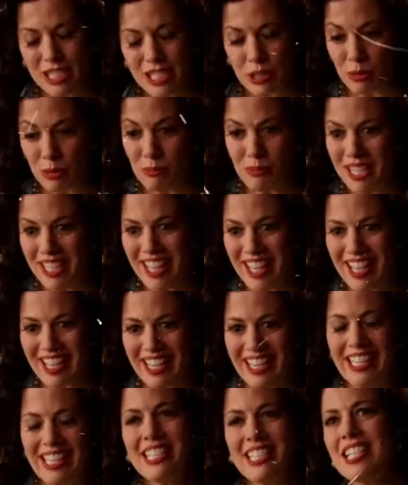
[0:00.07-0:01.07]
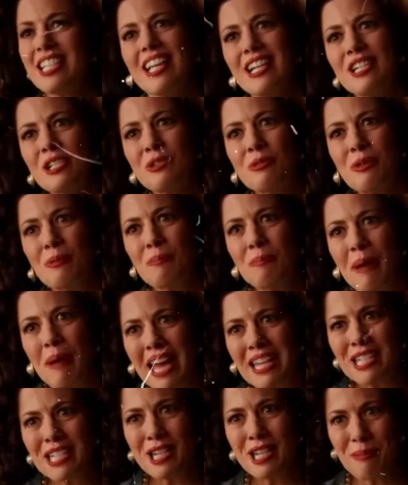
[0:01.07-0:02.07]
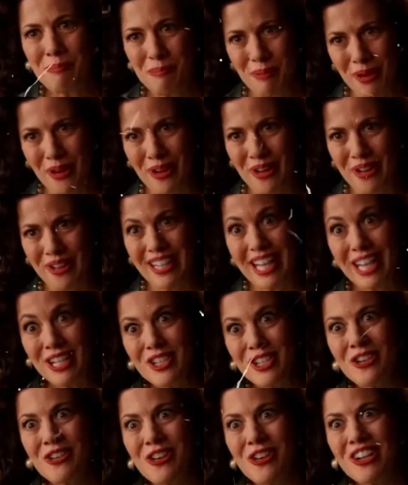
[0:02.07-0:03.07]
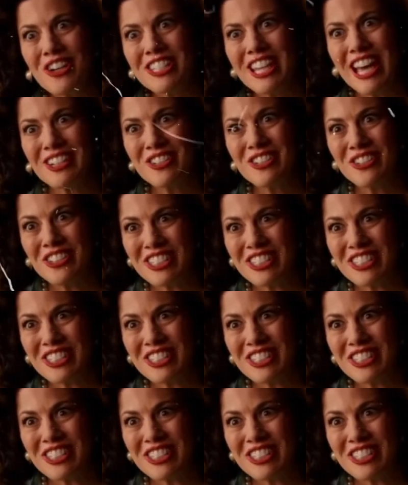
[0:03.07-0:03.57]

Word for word: This will be like intellectual basketball, and you're a Dr.